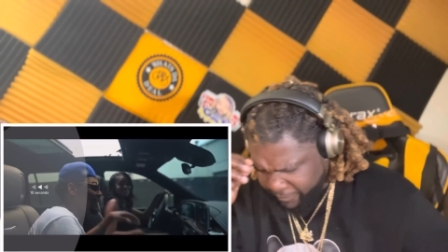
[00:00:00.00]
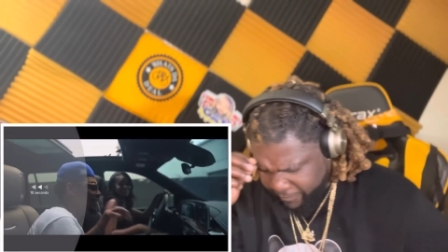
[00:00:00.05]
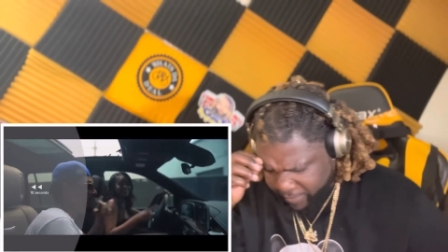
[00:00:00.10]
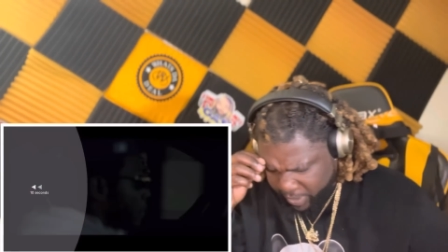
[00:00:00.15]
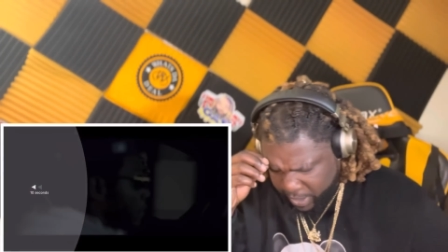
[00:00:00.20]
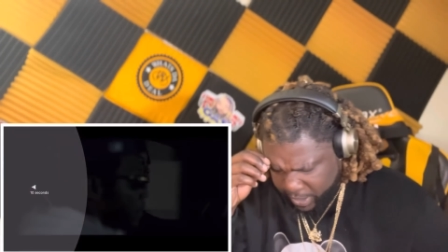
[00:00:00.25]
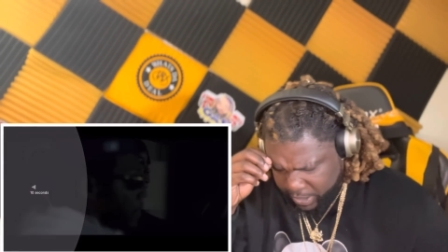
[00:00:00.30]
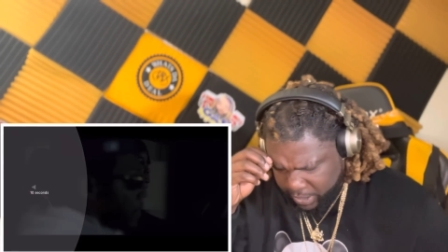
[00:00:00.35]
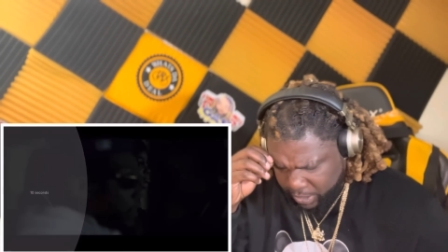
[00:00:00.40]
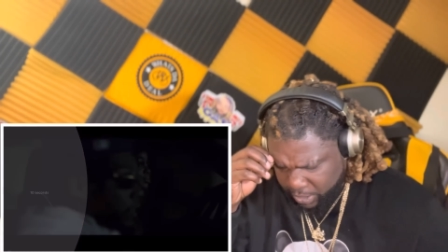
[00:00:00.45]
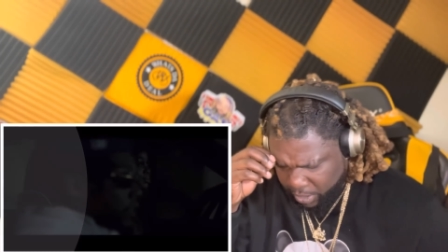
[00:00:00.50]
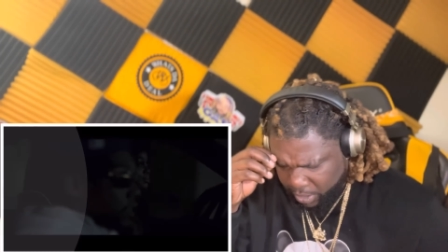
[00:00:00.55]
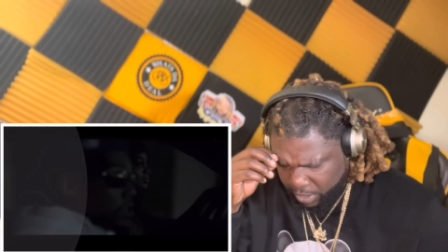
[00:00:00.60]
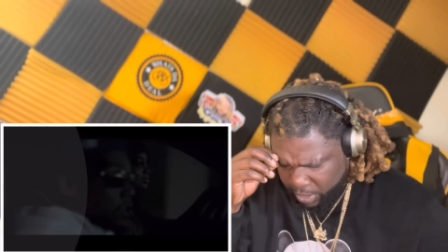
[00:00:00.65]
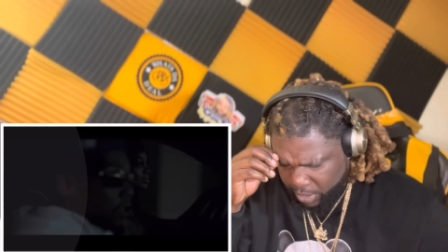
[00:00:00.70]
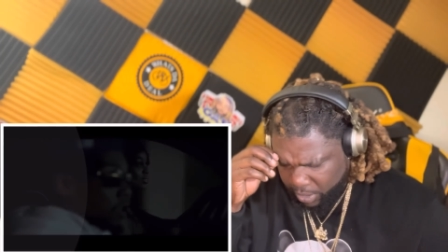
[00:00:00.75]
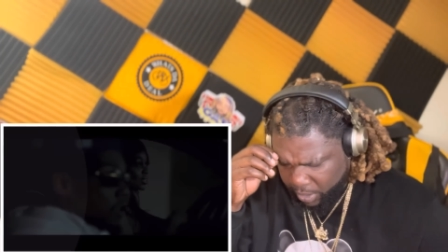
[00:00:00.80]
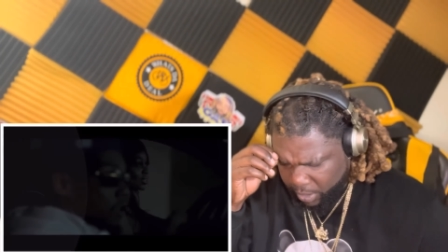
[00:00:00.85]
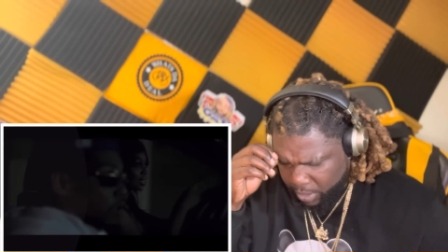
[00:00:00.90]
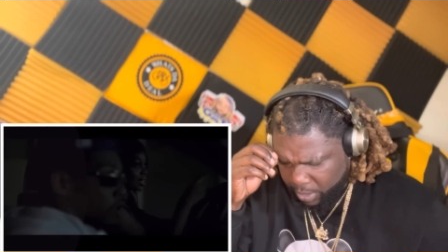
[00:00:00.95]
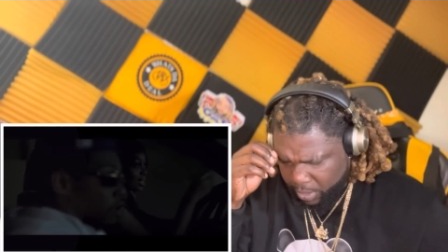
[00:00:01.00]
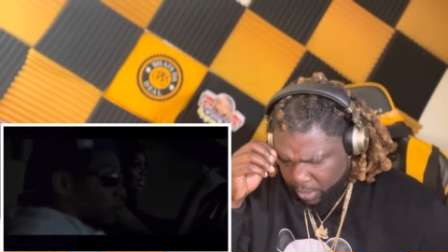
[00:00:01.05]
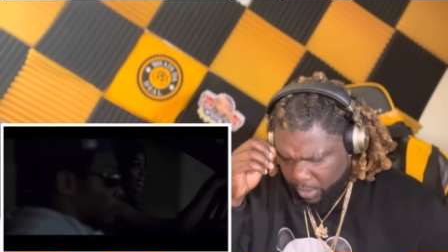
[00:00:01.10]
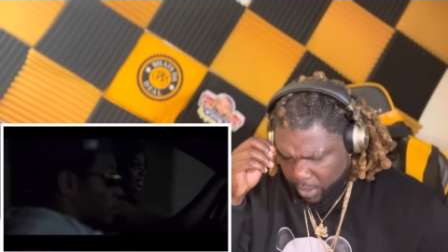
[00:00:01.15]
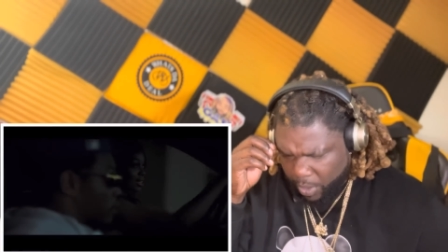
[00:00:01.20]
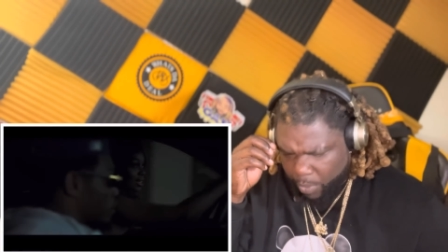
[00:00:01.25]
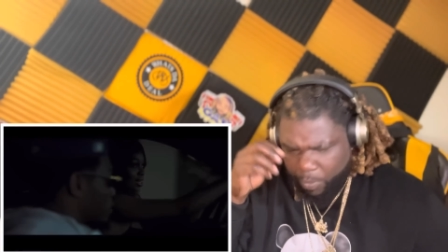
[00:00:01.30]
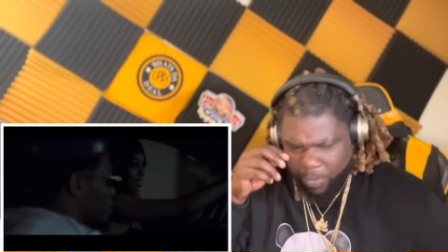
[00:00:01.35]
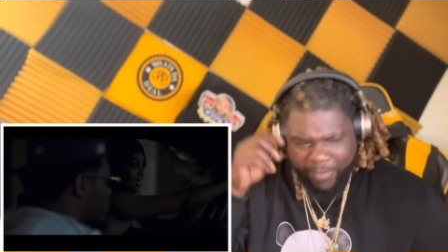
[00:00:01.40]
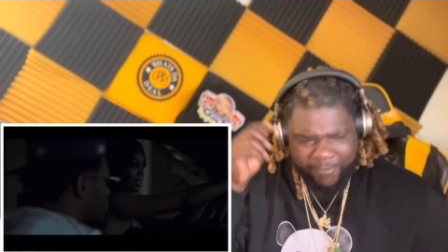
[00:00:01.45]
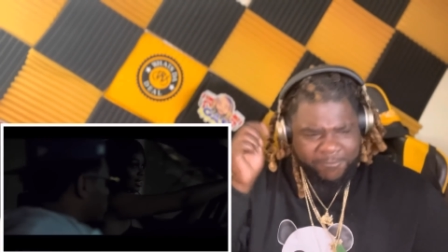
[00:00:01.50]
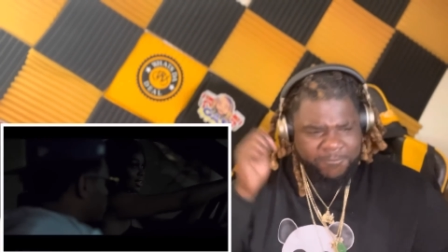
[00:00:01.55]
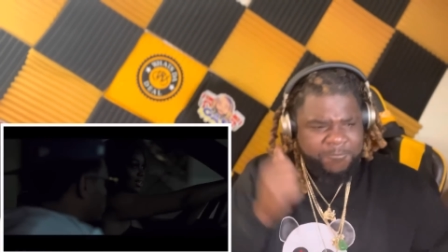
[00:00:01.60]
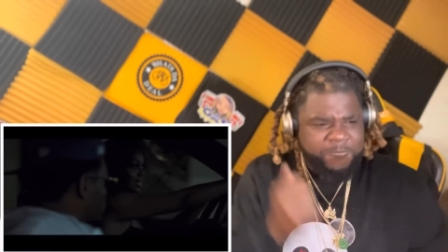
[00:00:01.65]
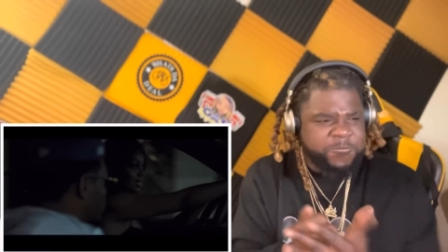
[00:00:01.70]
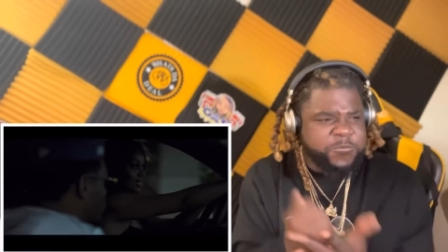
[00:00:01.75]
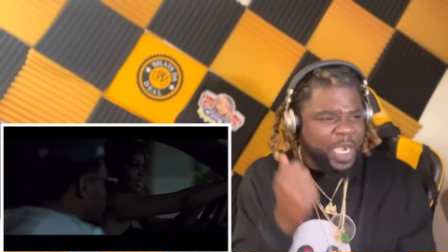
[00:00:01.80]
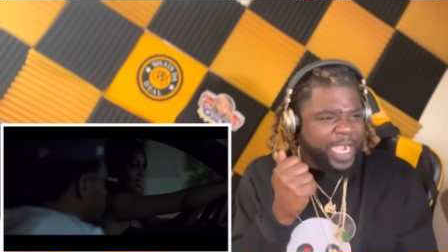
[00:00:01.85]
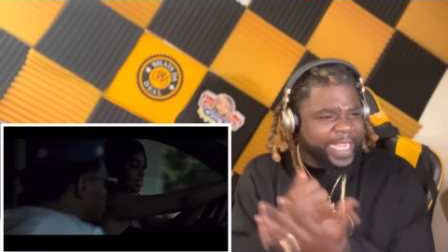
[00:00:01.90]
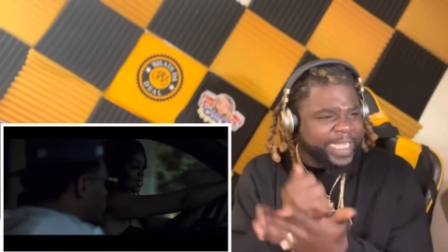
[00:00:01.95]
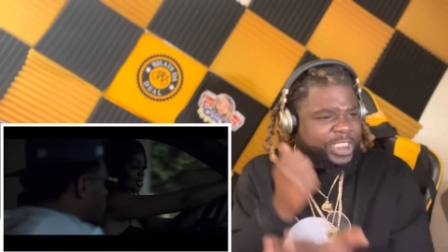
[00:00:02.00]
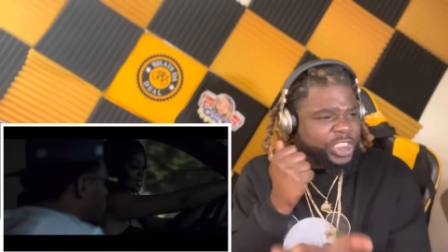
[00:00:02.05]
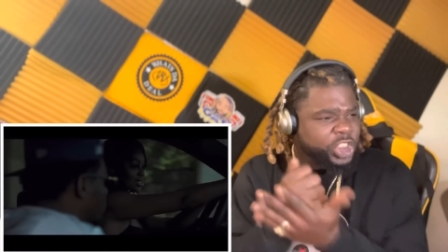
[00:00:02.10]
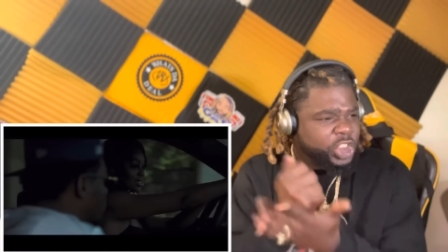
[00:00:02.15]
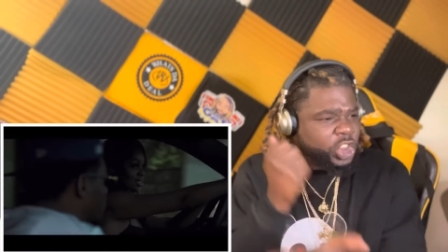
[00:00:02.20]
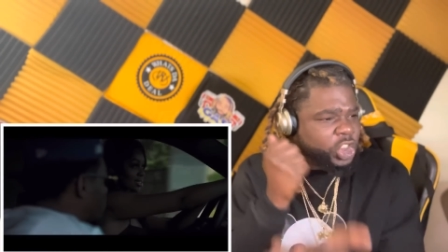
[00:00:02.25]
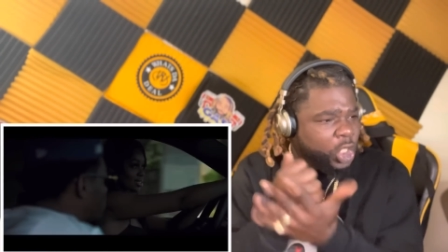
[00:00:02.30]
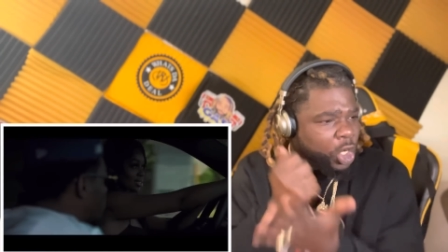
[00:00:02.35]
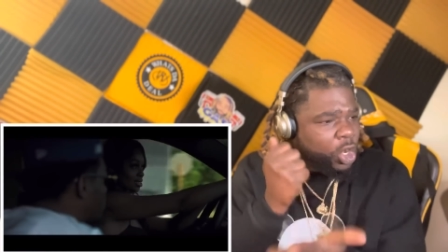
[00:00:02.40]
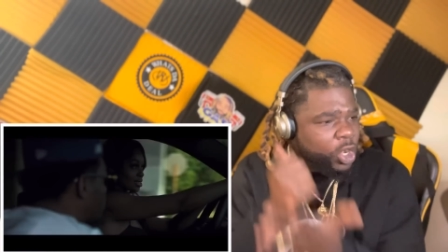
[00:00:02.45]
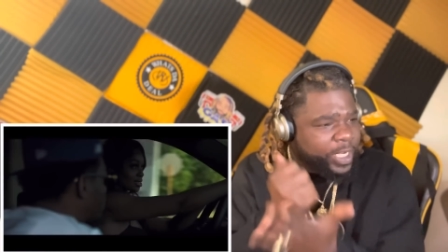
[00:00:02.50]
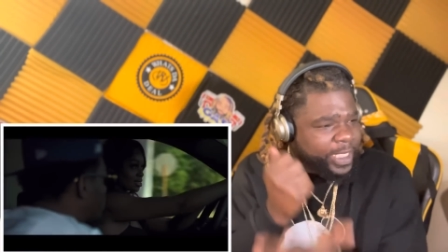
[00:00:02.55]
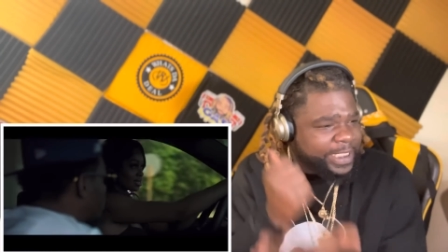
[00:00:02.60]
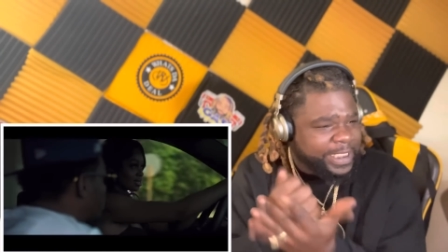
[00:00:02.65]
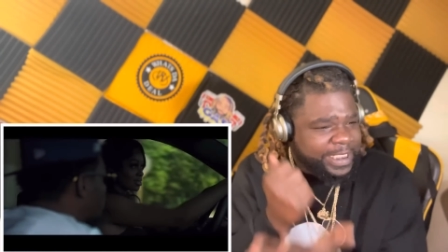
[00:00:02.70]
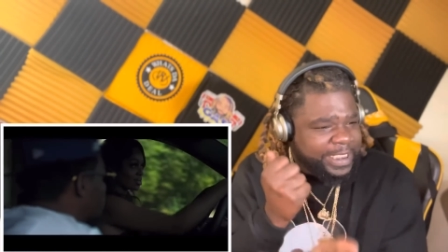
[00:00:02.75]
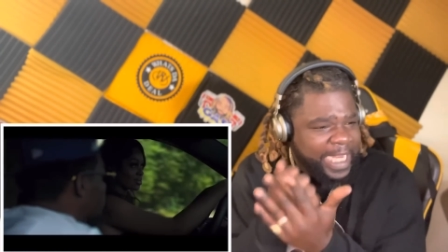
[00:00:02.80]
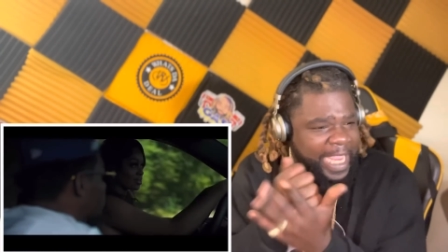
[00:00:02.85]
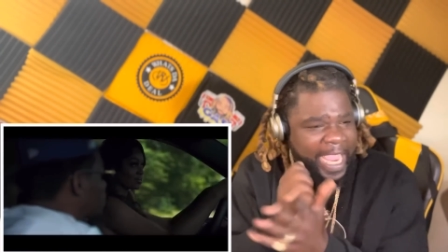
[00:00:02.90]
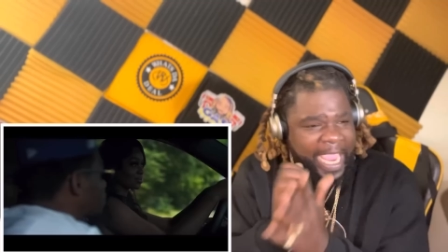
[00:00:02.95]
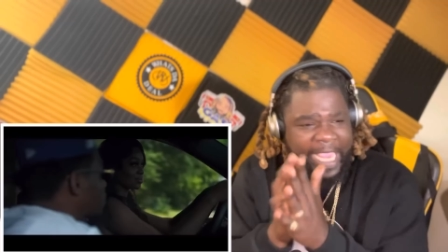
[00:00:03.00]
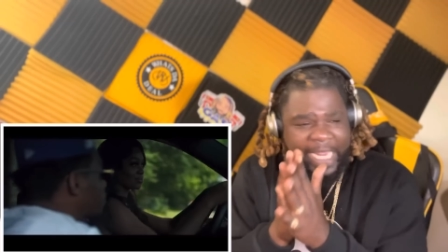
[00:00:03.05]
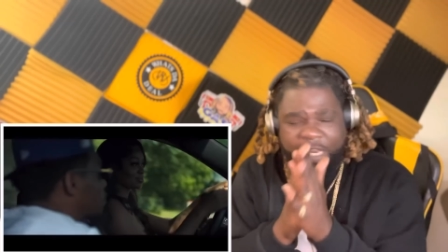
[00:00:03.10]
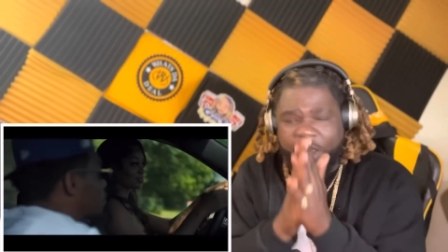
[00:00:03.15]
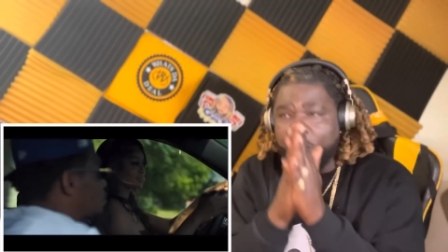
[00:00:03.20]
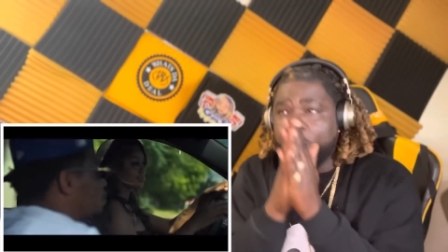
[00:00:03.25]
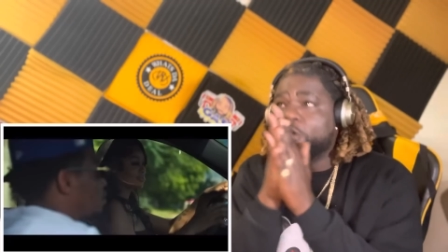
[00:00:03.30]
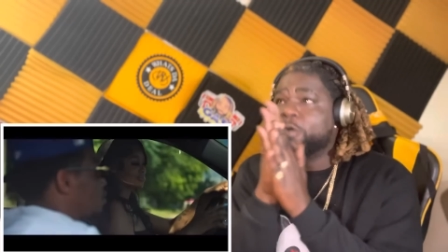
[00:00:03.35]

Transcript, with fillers: I think he got what he wanted, yeah. Riding in the oh